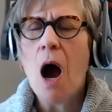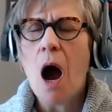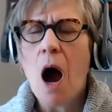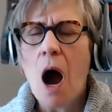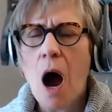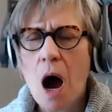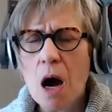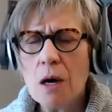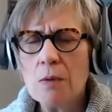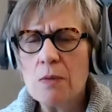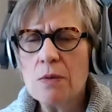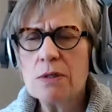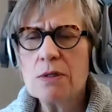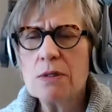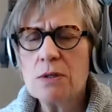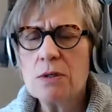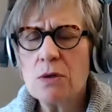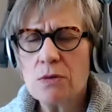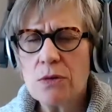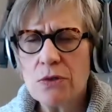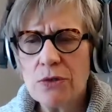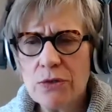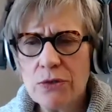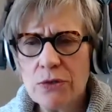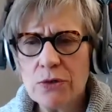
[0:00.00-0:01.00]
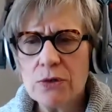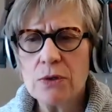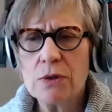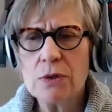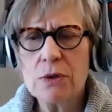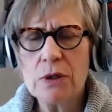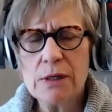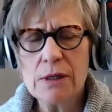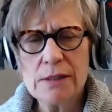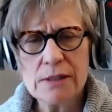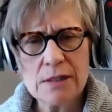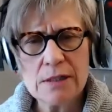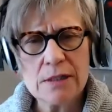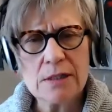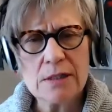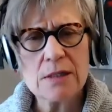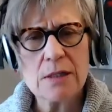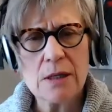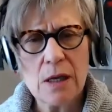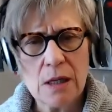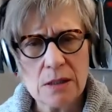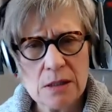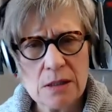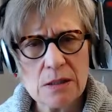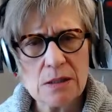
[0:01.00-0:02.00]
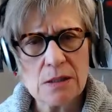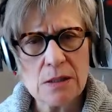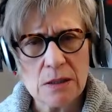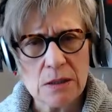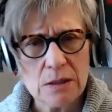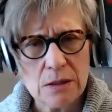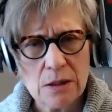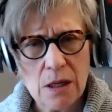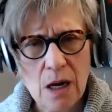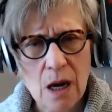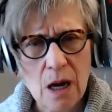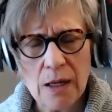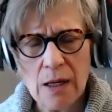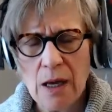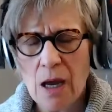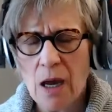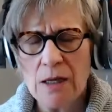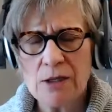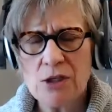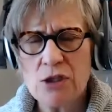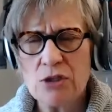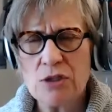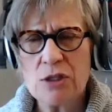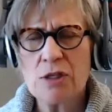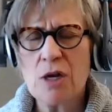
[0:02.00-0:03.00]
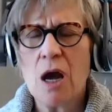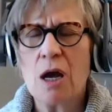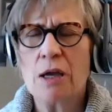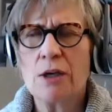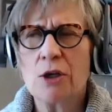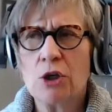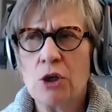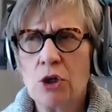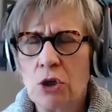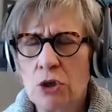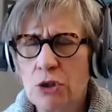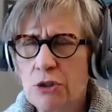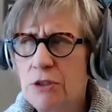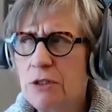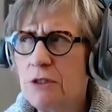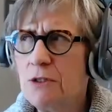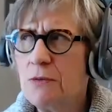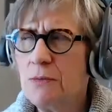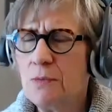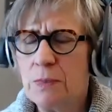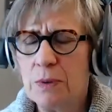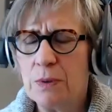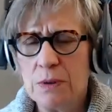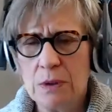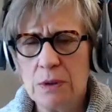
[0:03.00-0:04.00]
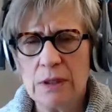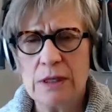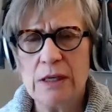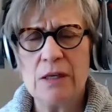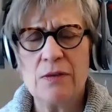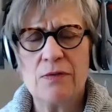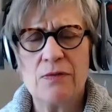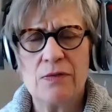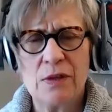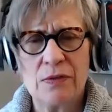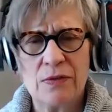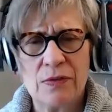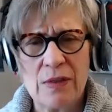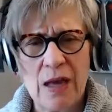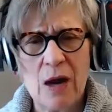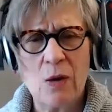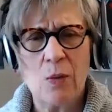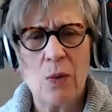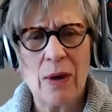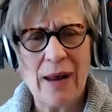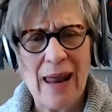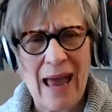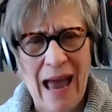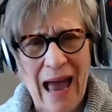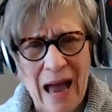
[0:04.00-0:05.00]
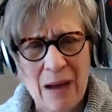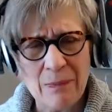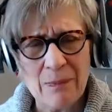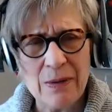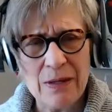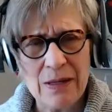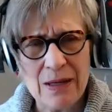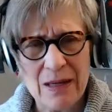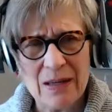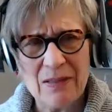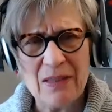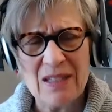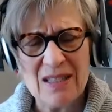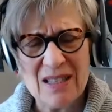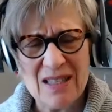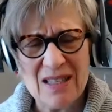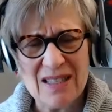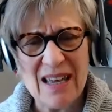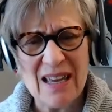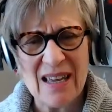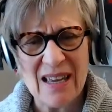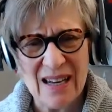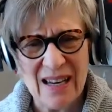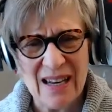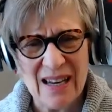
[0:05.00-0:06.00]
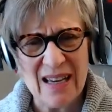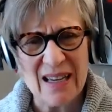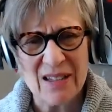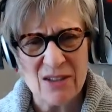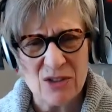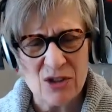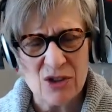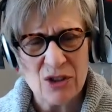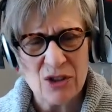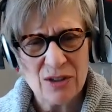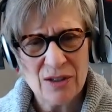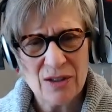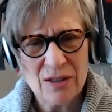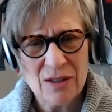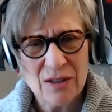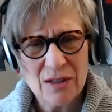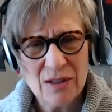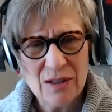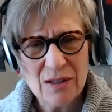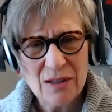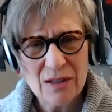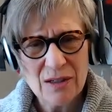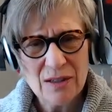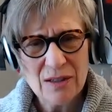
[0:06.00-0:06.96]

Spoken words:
I was so thoroughly disgusted. I couldn't believe that would happen in this day and age. And